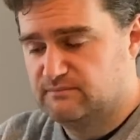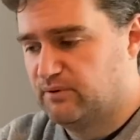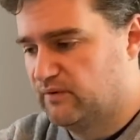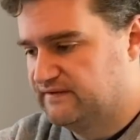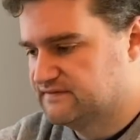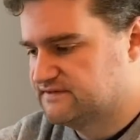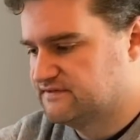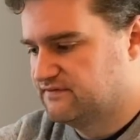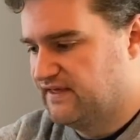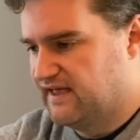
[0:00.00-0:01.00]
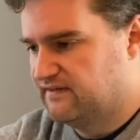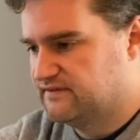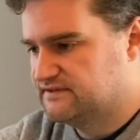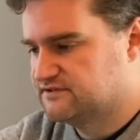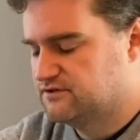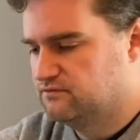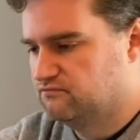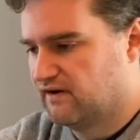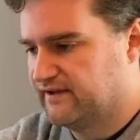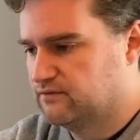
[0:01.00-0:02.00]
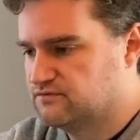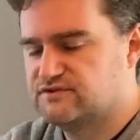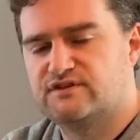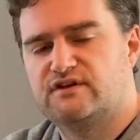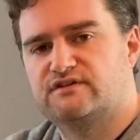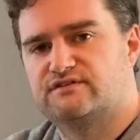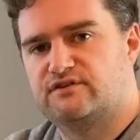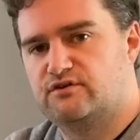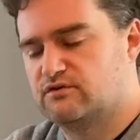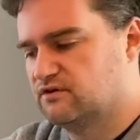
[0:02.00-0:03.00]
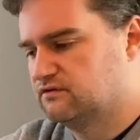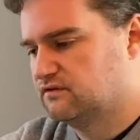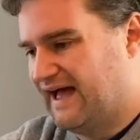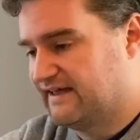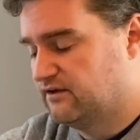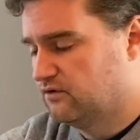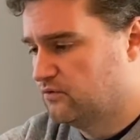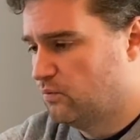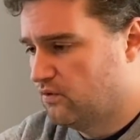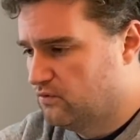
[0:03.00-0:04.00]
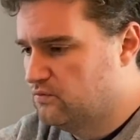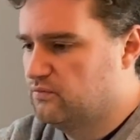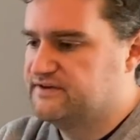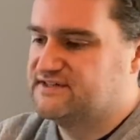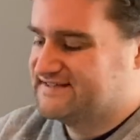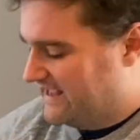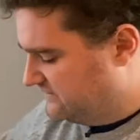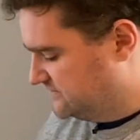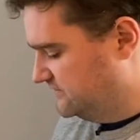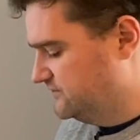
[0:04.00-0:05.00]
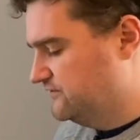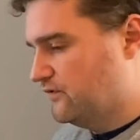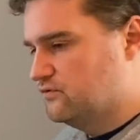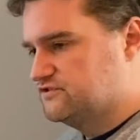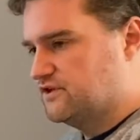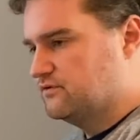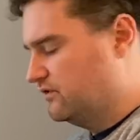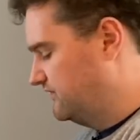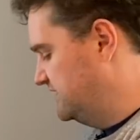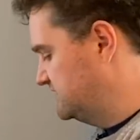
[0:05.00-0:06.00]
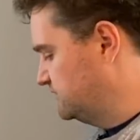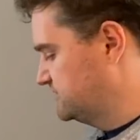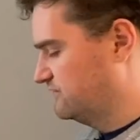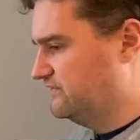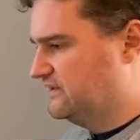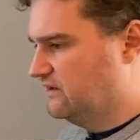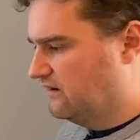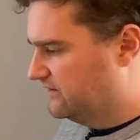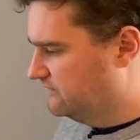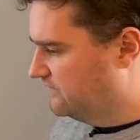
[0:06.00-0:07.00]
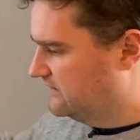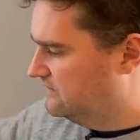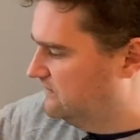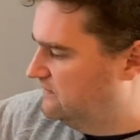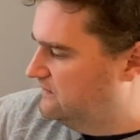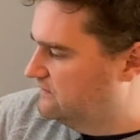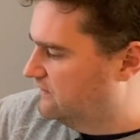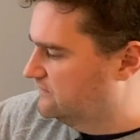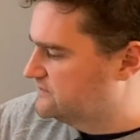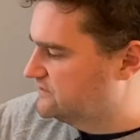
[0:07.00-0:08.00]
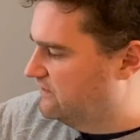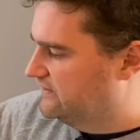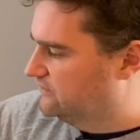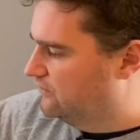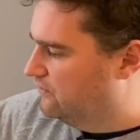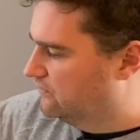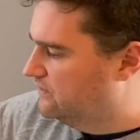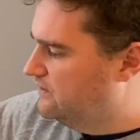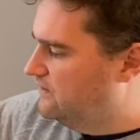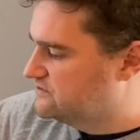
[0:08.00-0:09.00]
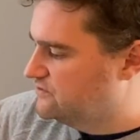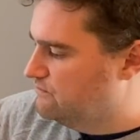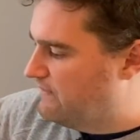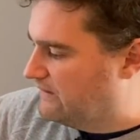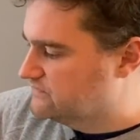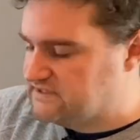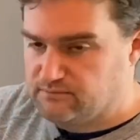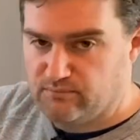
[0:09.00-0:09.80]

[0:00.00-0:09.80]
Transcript: points there, these two rails, so that you can hang it on a wall, which is excellent. You've also got these, which I really like, they kind of slide along, two mounting